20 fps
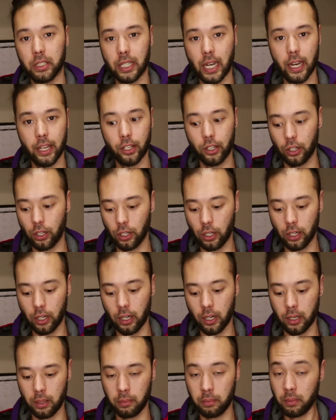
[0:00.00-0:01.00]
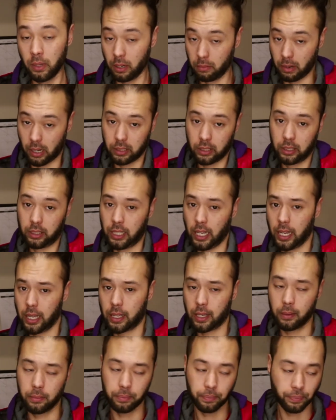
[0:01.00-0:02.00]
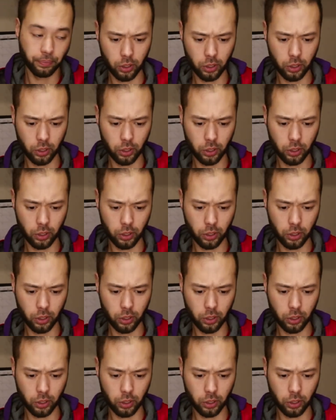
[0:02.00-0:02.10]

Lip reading: that you're about to take.